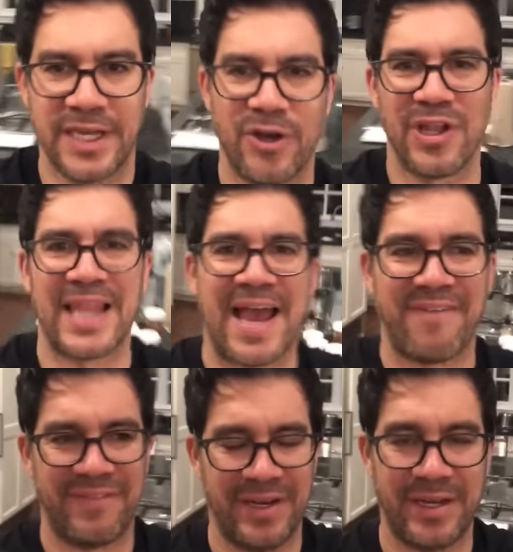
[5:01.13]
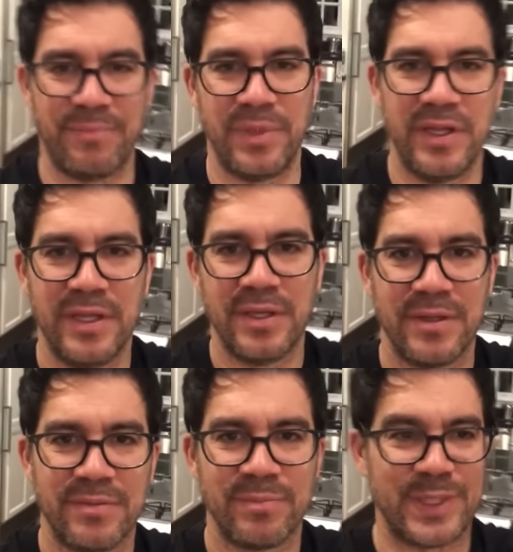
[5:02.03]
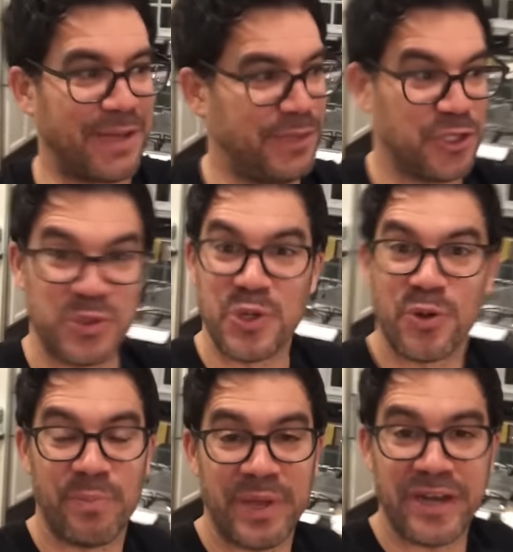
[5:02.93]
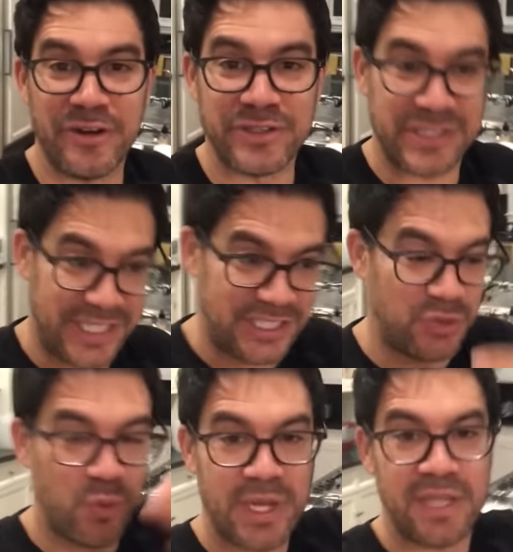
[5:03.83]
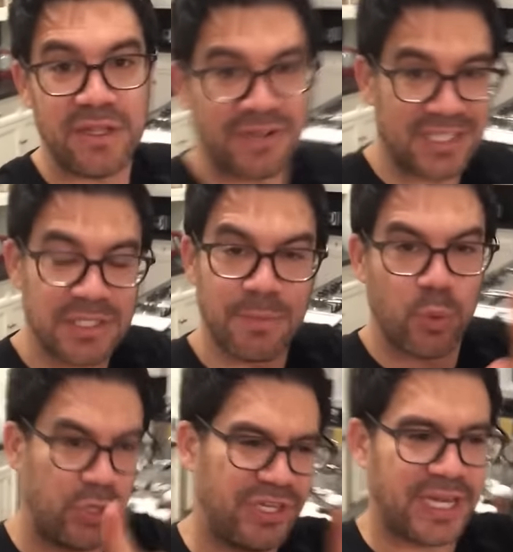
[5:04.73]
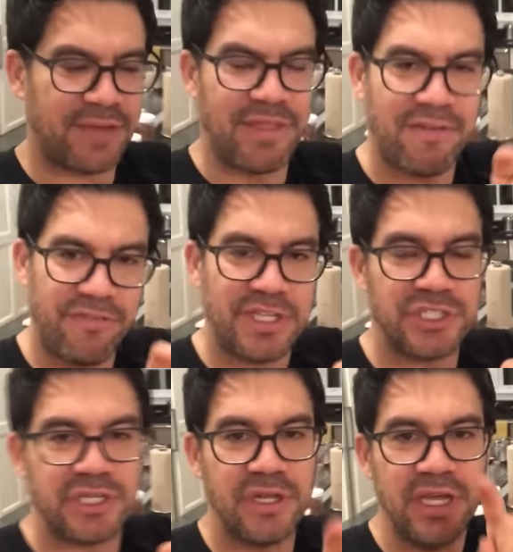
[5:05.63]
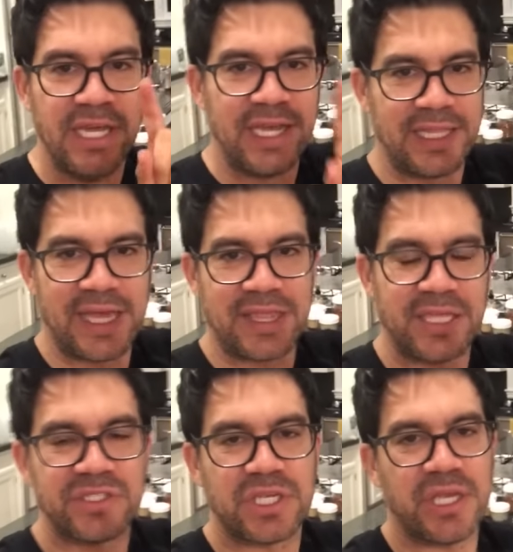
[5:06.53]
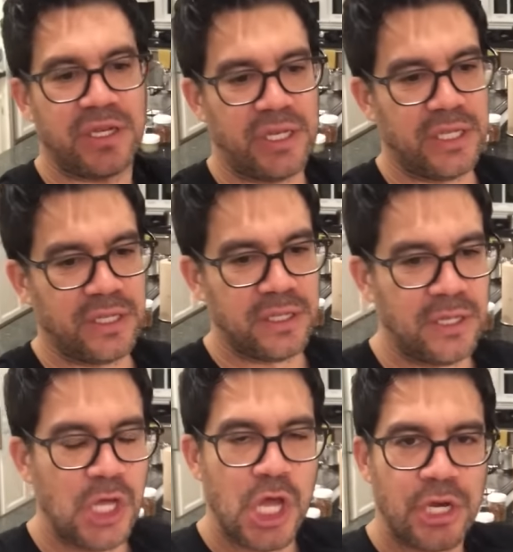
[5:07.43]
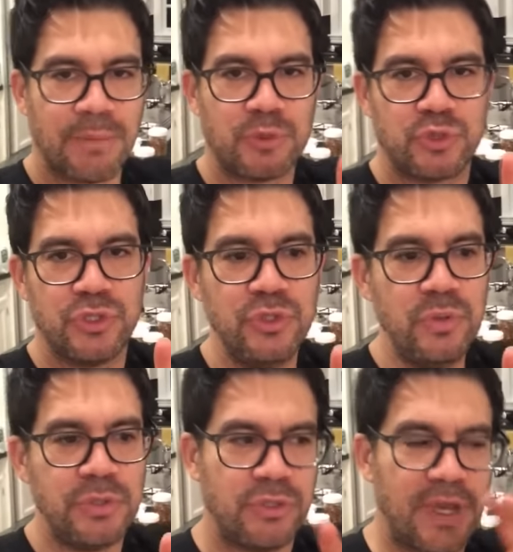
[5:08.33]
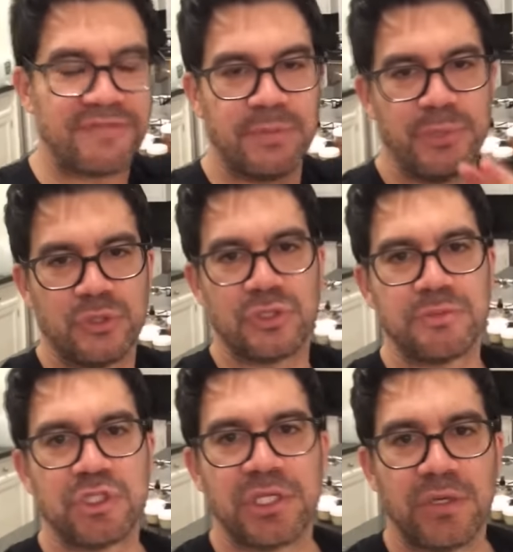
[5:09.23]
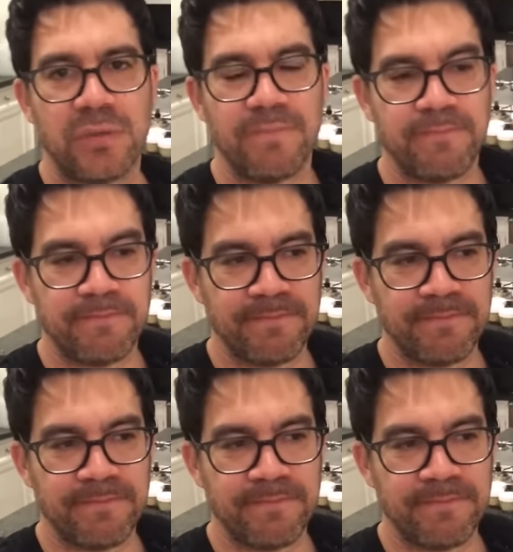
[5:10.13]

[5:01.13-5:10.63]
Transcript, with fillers: They all laughed at him but that means there was no competitors, and he just went in there. That's number one. You got to have that vision and that thick skin. Number two, you have to build some skill.